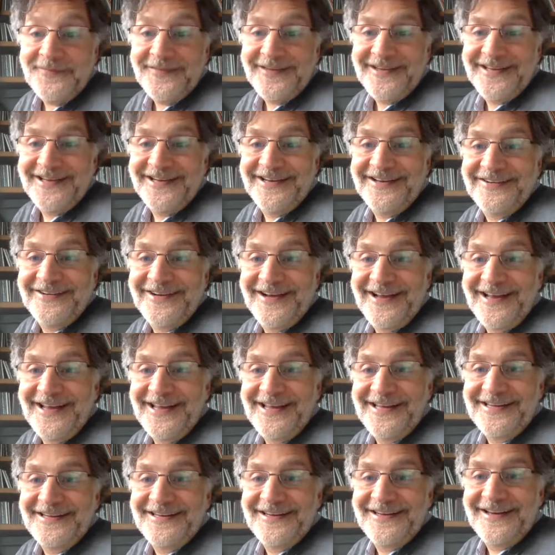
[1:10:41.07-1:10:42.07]
you know,
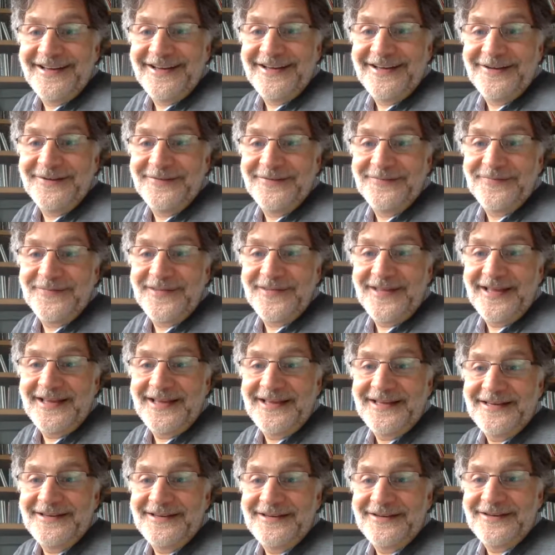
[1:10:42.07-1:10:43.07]
and, um,
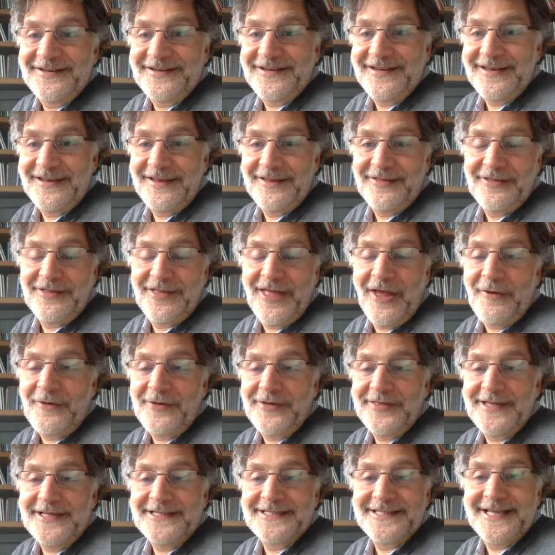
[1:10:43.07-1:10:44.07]
and
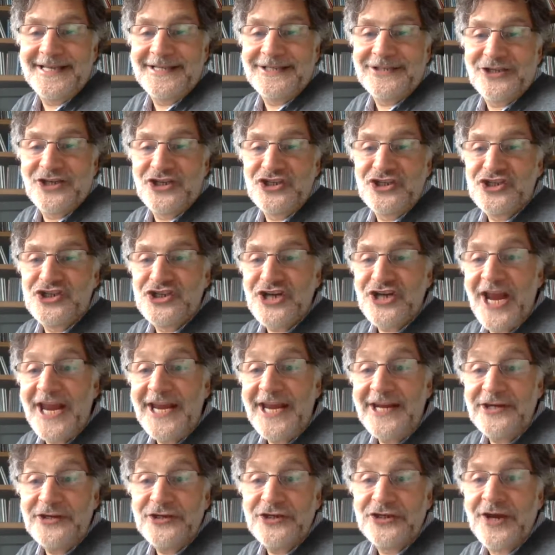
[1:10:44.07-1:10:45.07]
allowing these things to
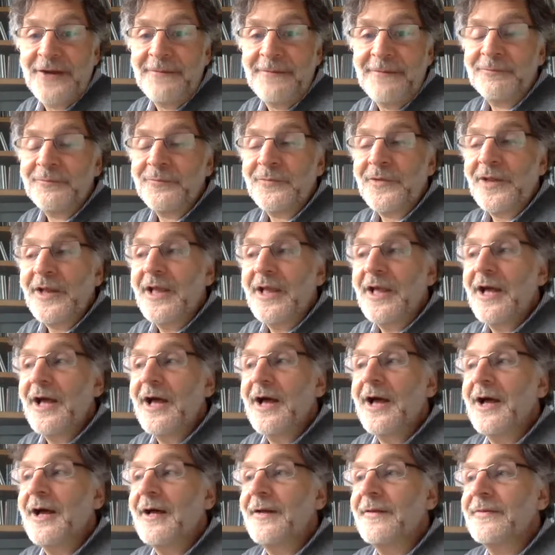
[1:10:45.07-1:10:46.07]
change.
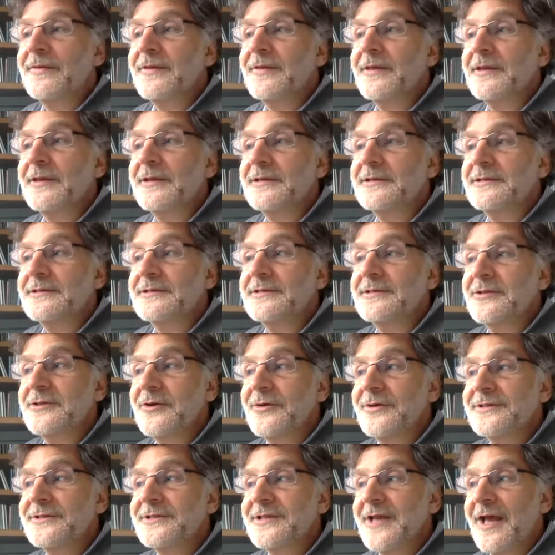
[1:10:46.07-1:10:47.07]
Um,
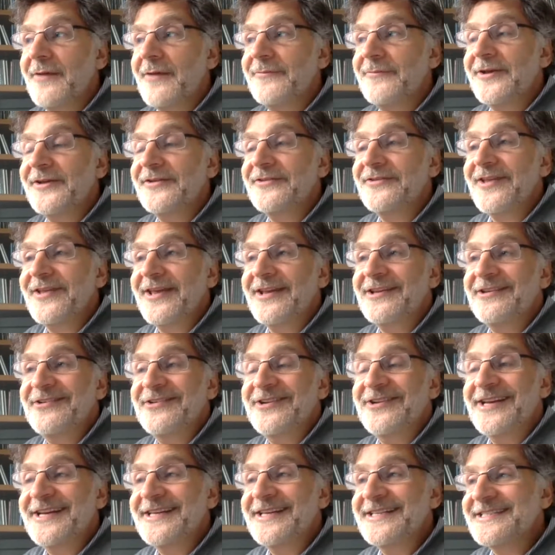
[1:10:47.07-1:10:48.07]
so it's obvious that you
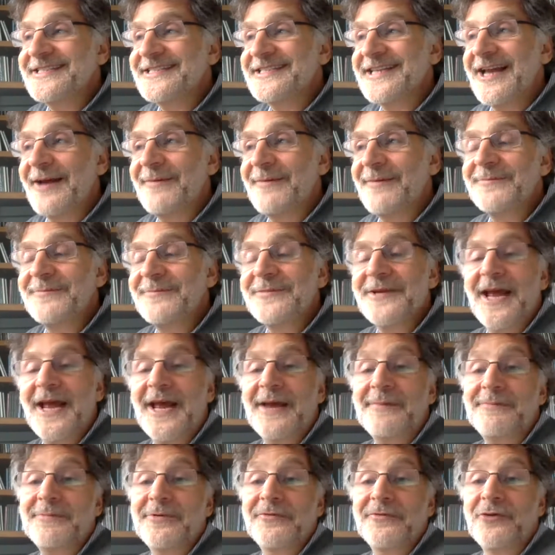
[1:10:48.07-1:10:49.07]
need some
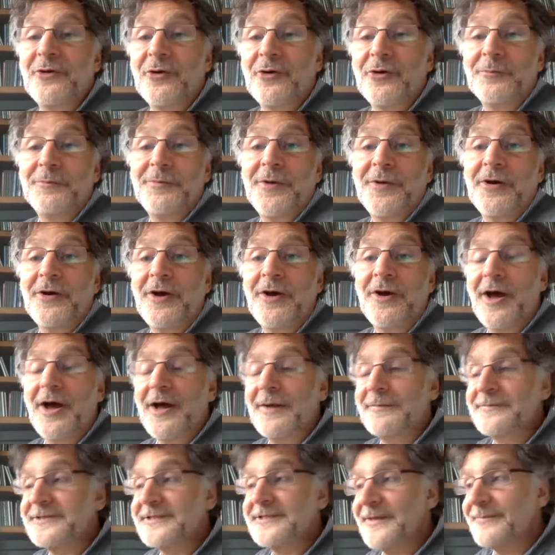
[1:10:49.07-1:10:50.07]
type of goal,
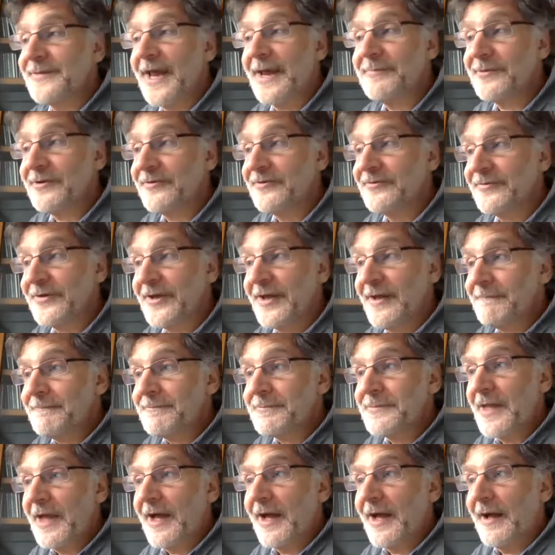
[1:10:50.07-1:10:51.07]
um, some type of
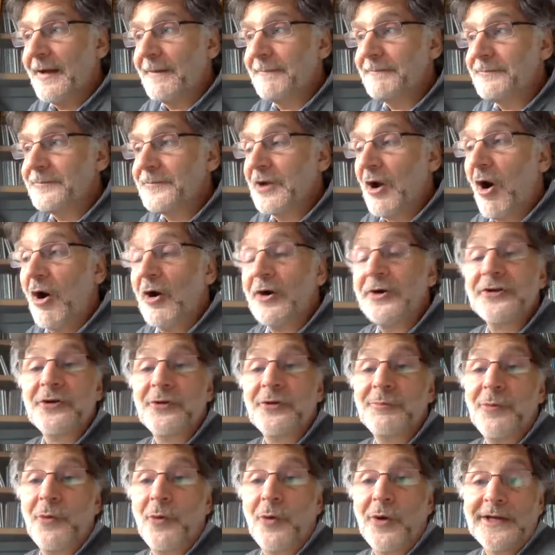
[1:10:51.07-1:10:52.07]
um,
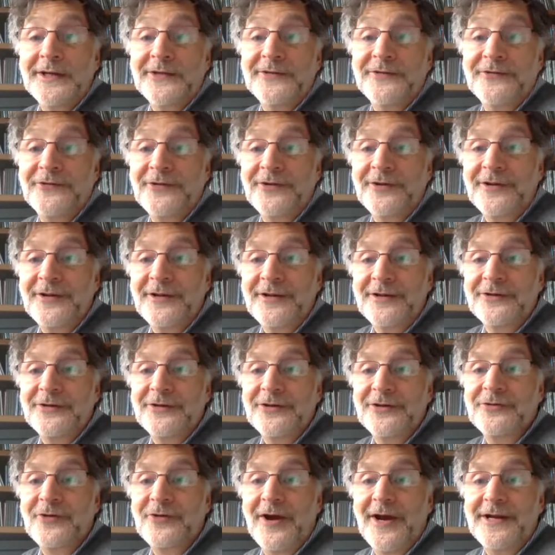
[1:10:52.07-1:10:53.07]
cardinal points to
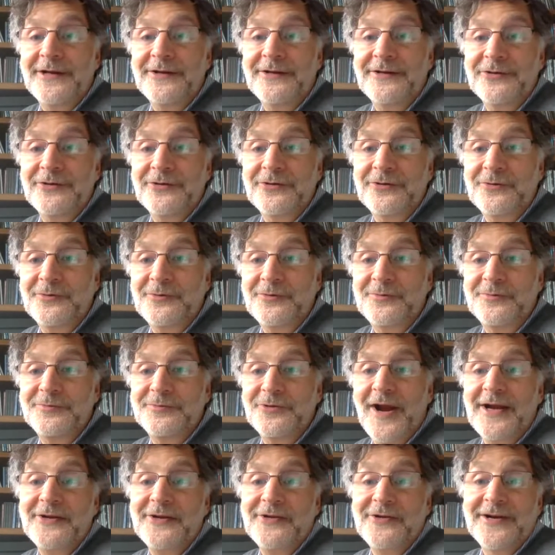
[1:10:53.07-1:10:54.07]
try to
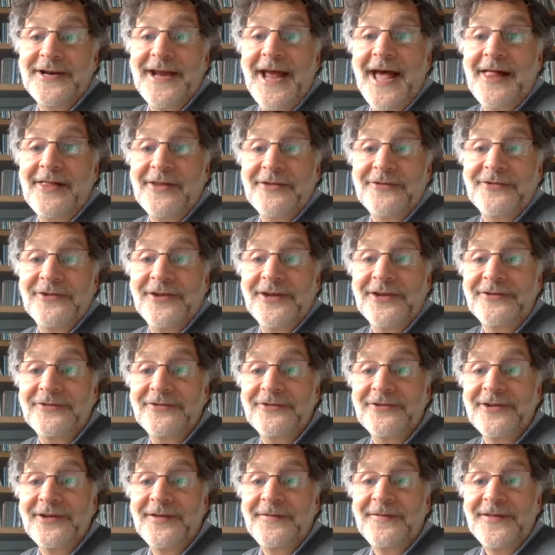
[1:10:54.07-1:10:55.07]
direct your
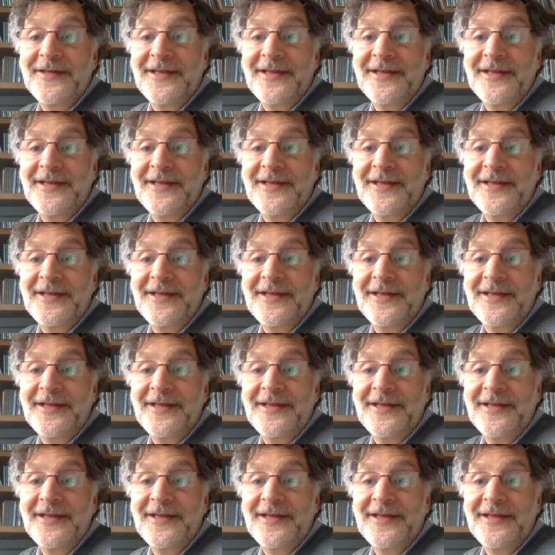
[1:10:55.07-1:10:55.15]
analysis.